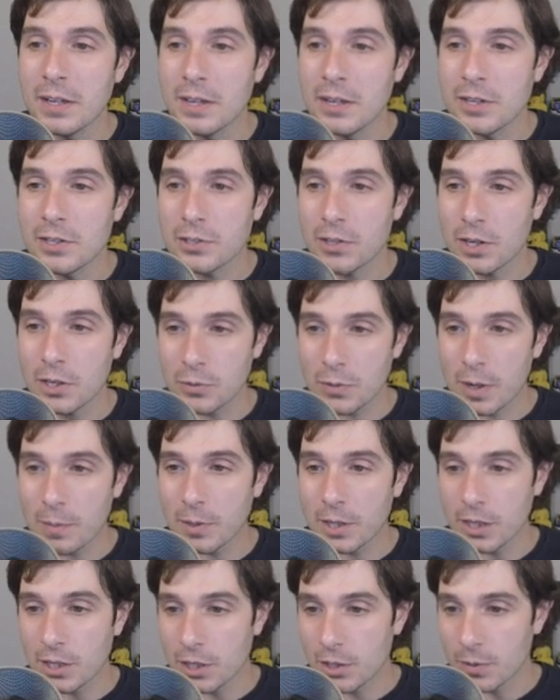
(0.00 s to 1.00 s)
So here's what I'm
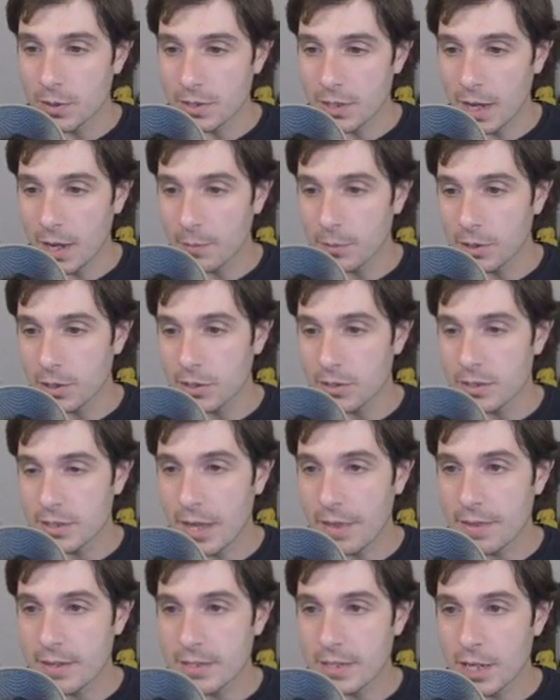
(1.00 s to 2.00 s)
gonna do is I'm gonna
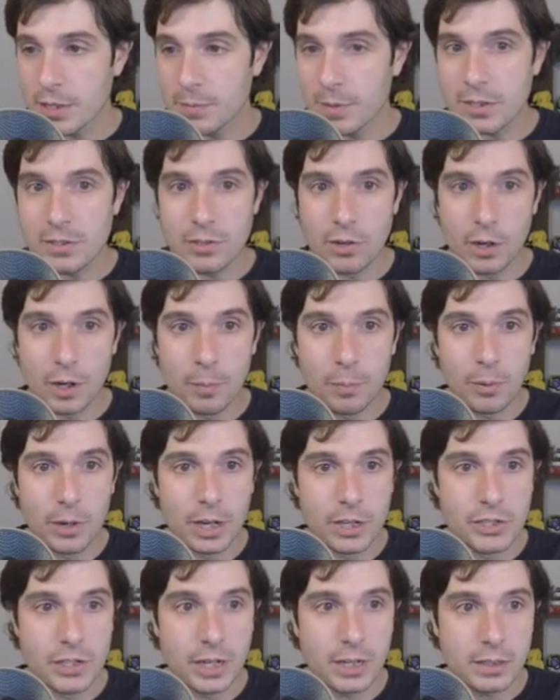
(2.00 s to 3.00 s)
set this as my startup
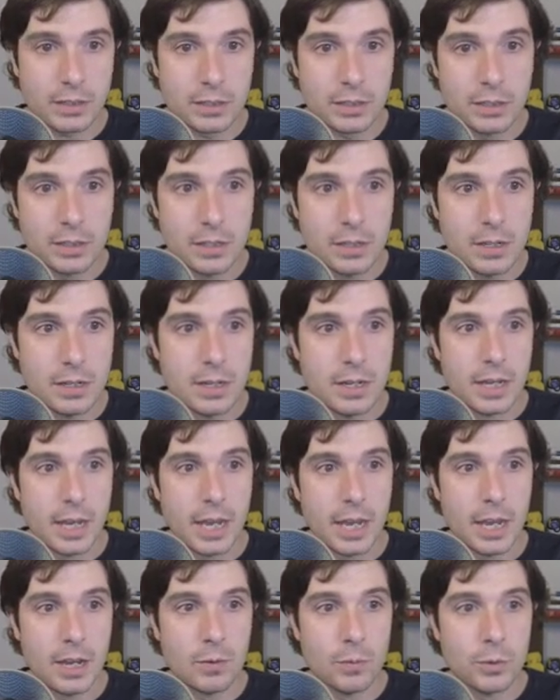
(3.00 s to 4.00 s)
project,
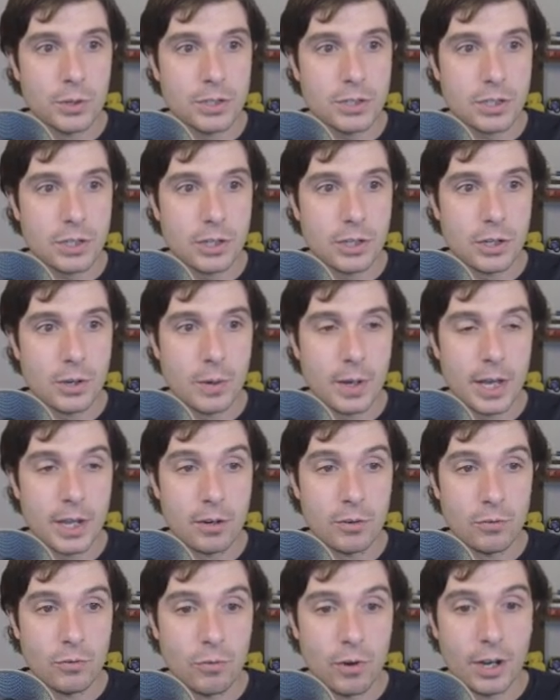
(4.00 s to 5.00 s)
and we're just gonna go ahead
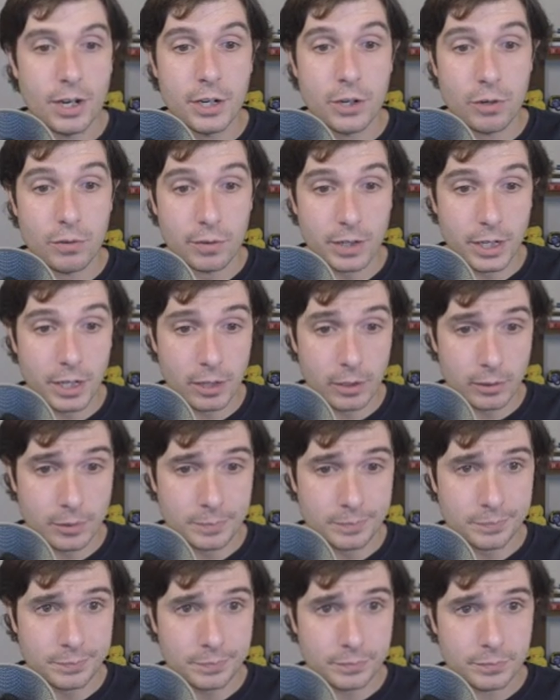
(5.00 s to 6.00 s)
and run it over here.
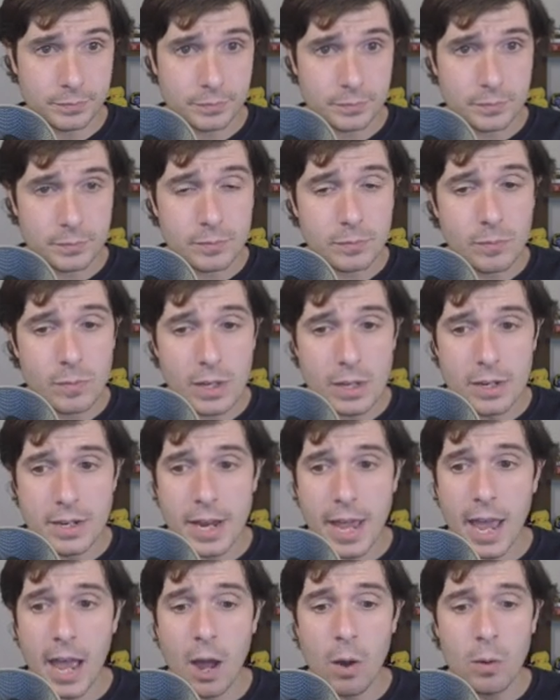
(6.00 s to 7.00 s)

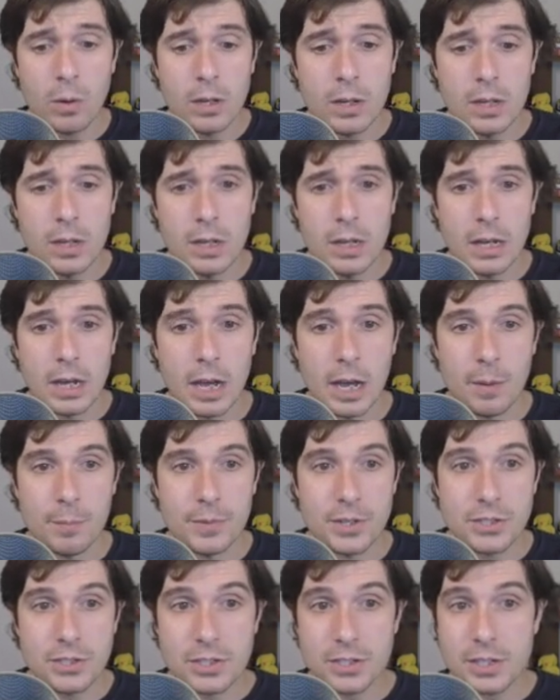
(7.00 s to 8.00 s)
Now, um,
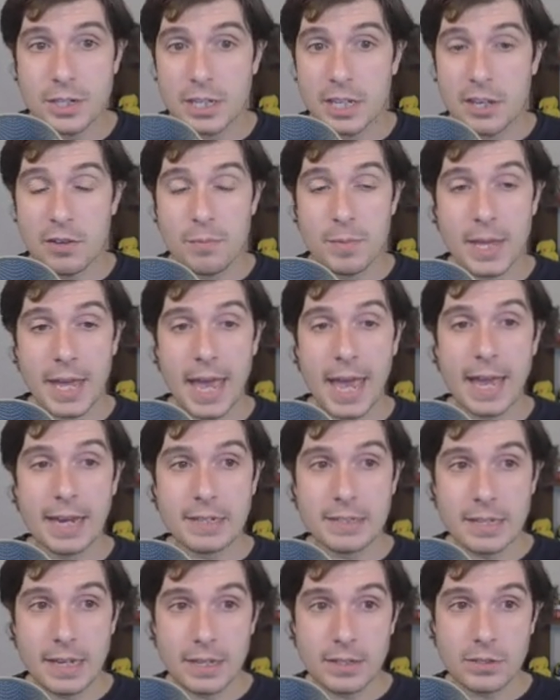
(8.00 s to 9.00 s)
this is going to give me
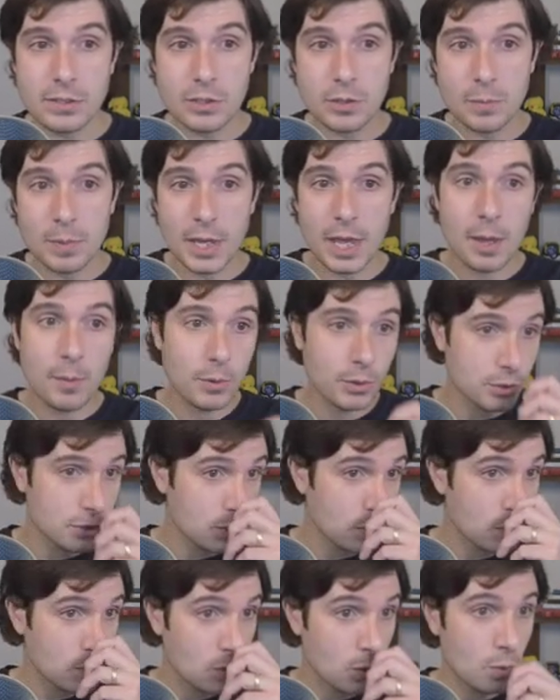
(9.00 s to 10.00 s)
access to be able
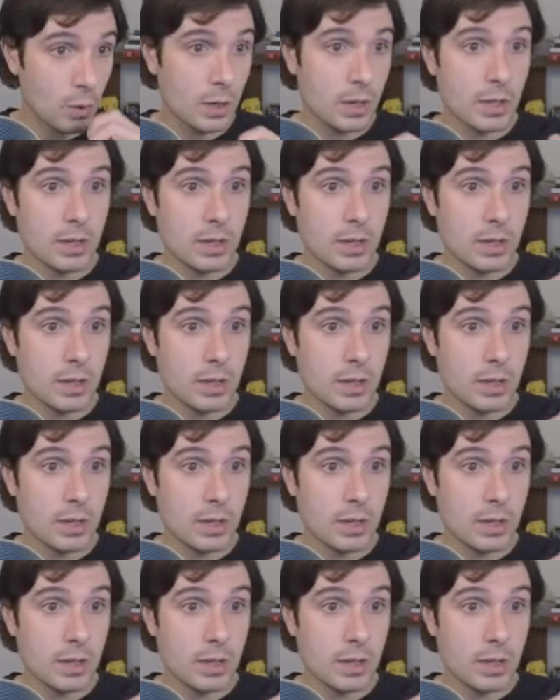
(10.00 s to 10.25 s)
to